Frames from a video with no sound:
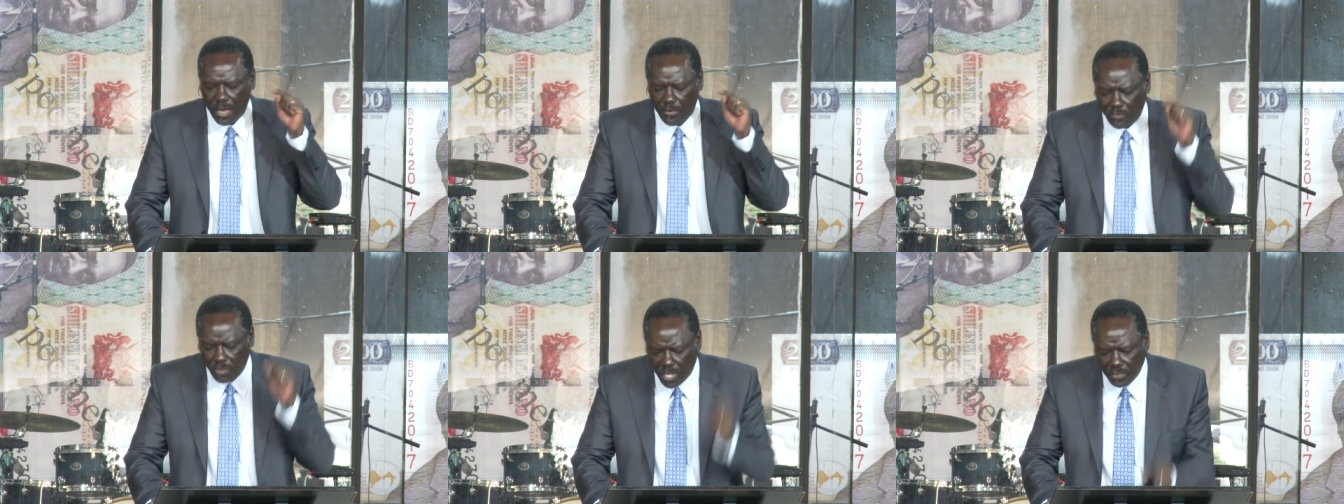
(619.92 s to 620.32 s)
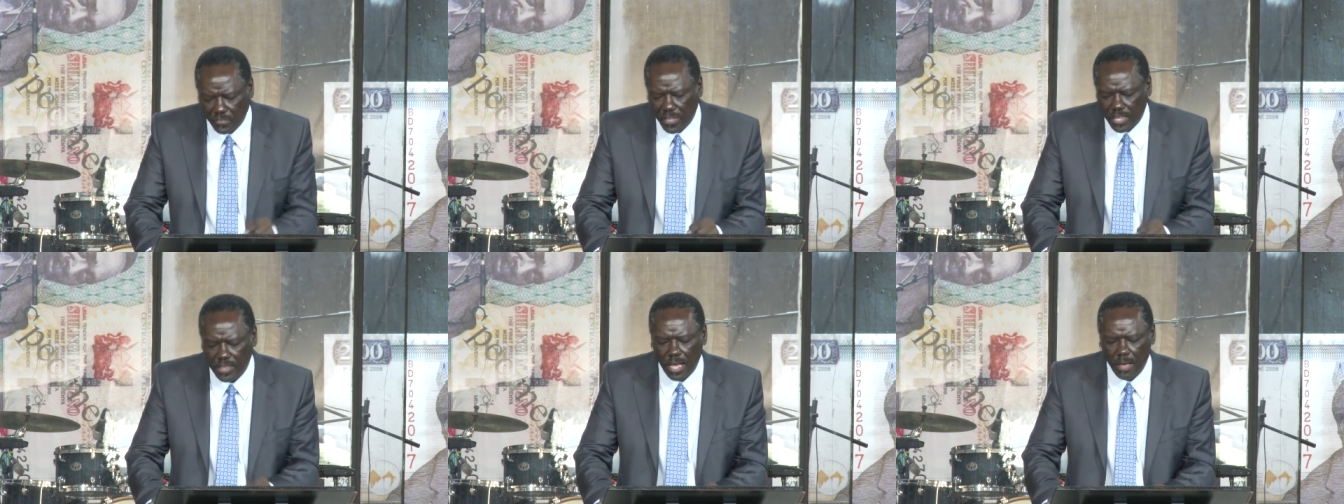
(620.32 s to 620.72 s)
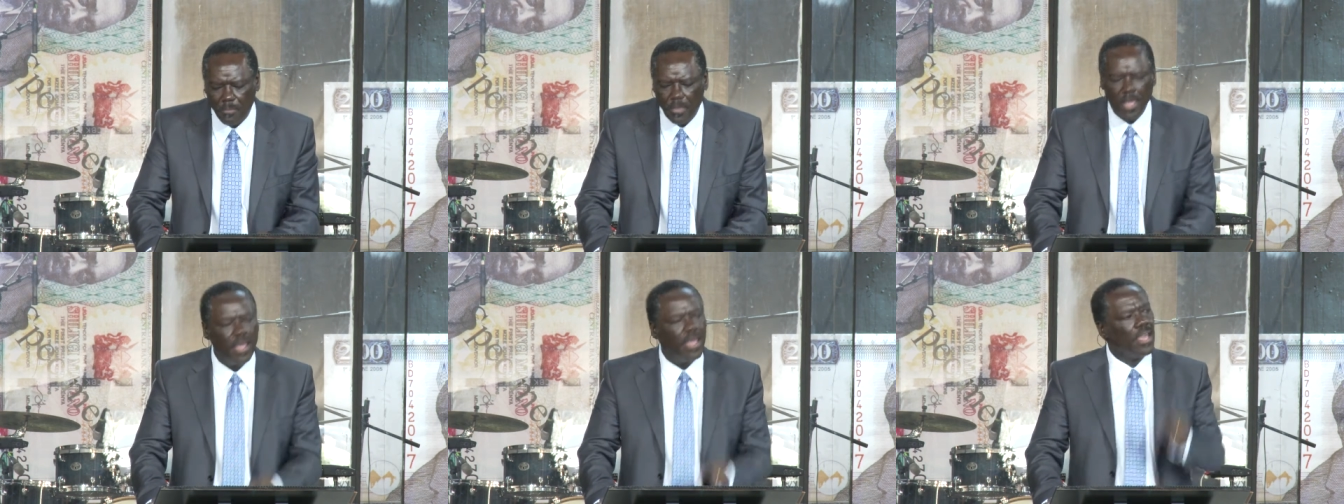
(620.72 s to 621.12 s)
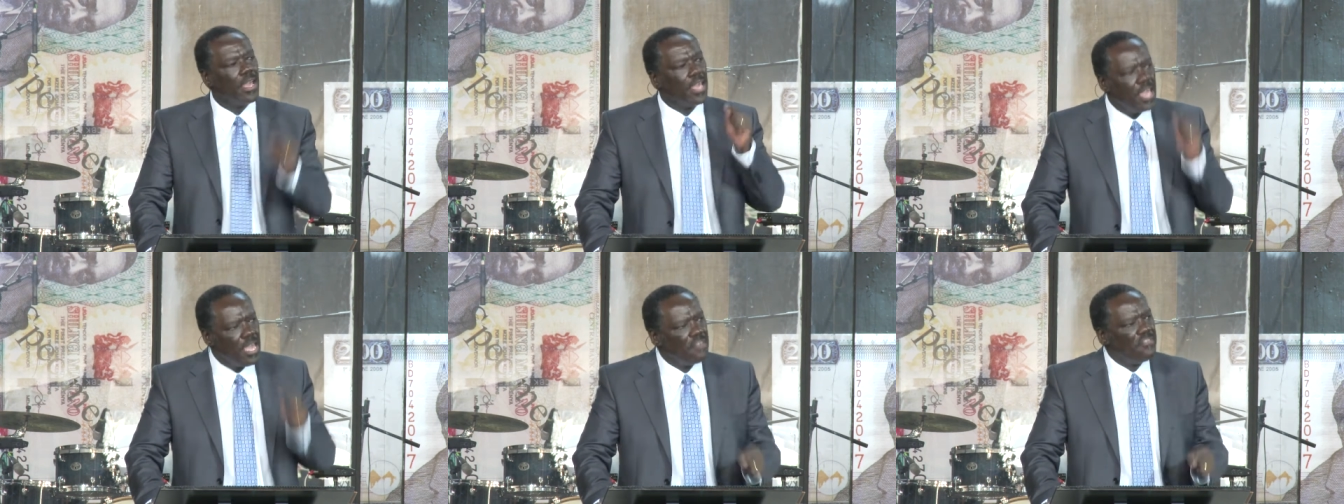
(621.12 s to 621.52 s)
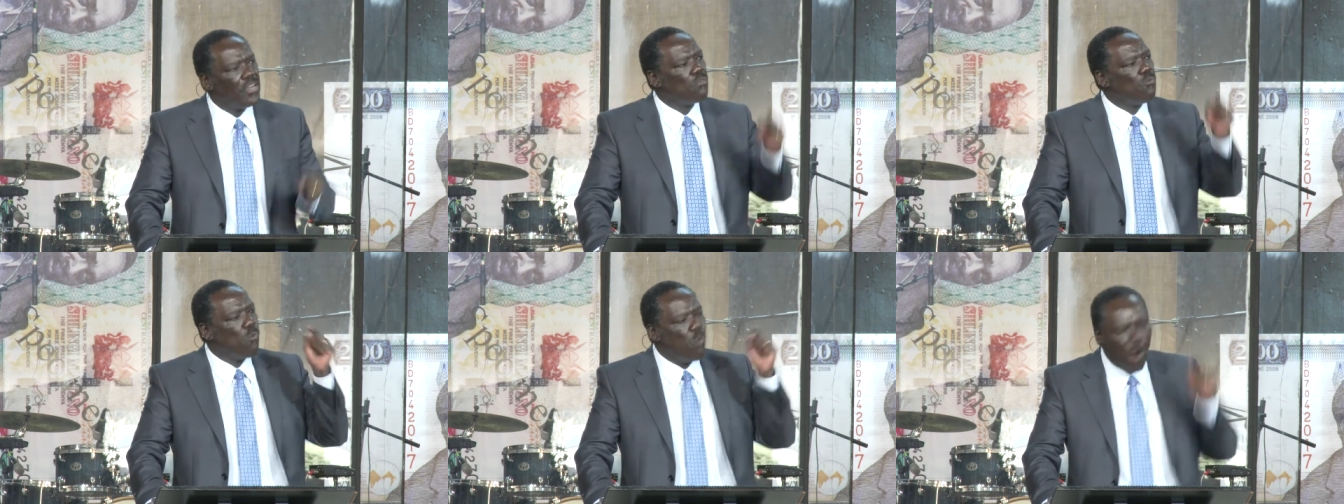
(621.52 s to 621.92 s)
I have given them,
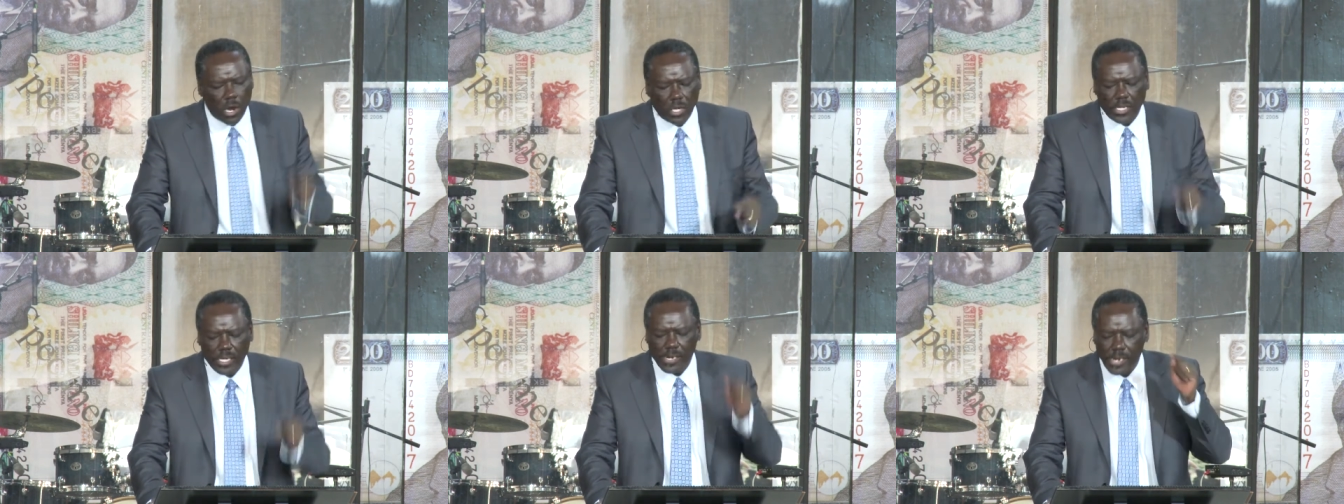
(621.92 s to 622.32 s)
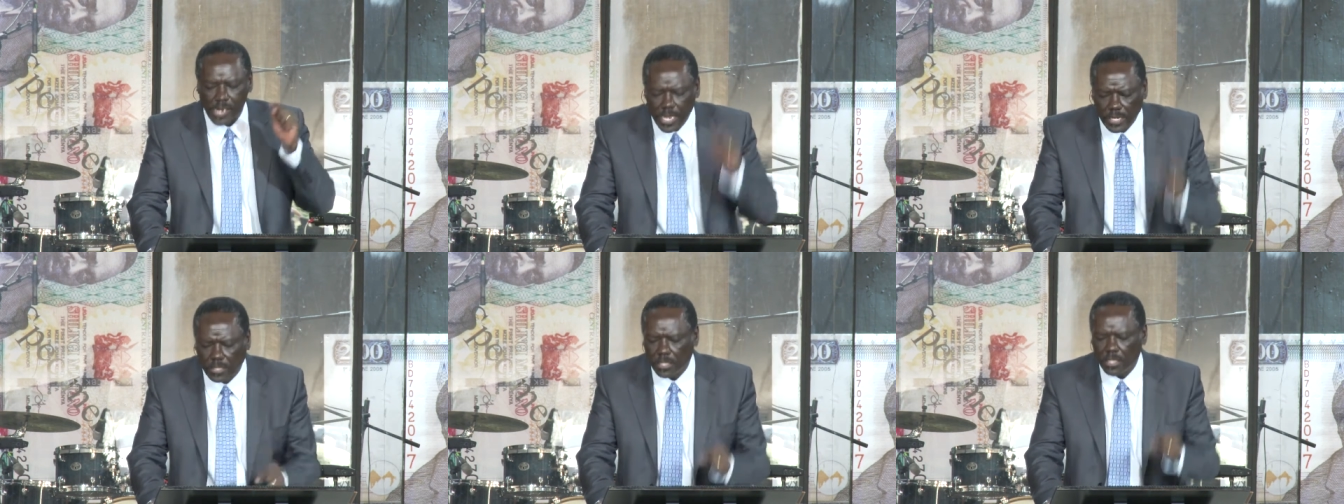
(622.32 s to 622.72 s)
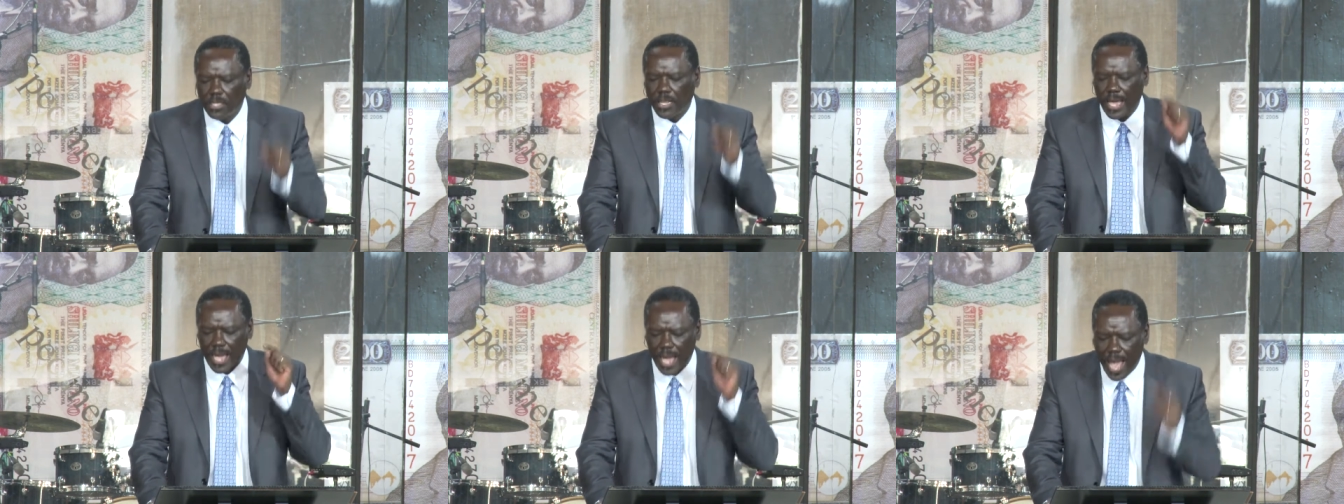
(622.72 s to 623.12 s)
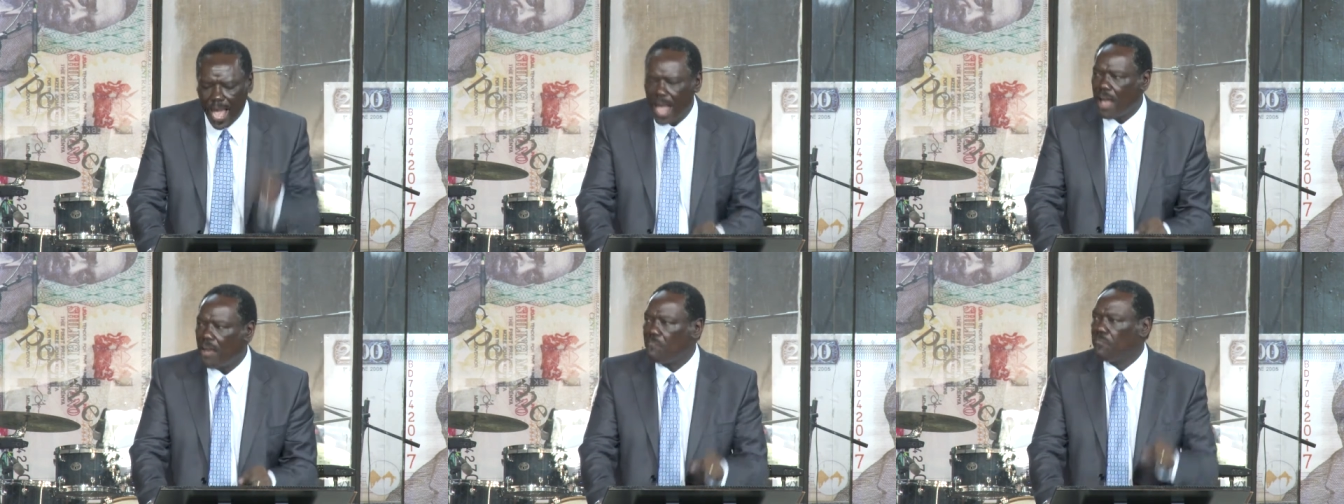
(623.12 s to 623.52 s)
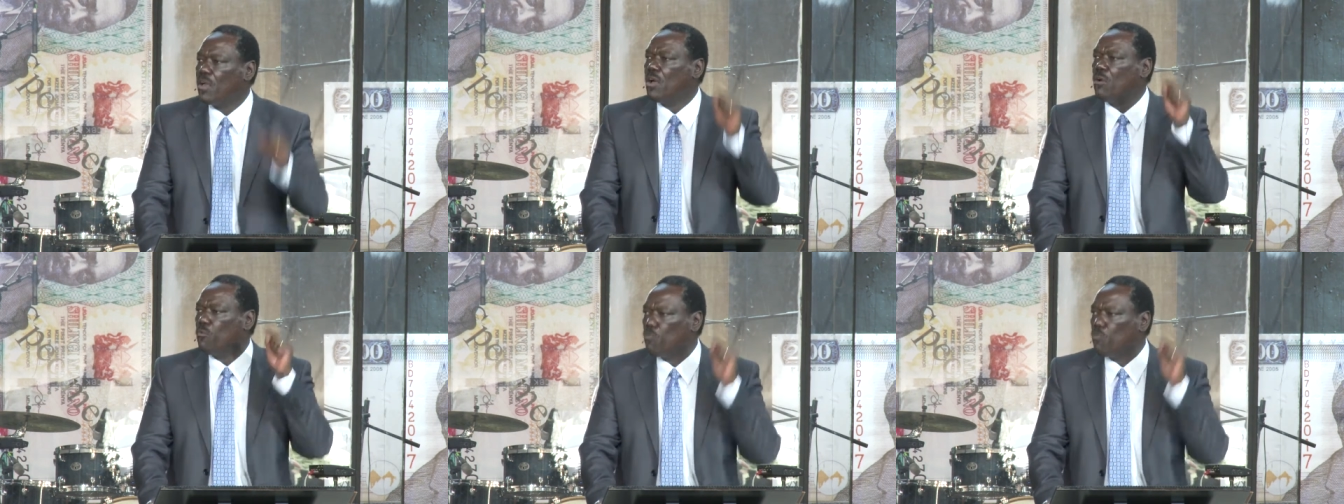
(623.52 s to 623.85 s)
even what little they have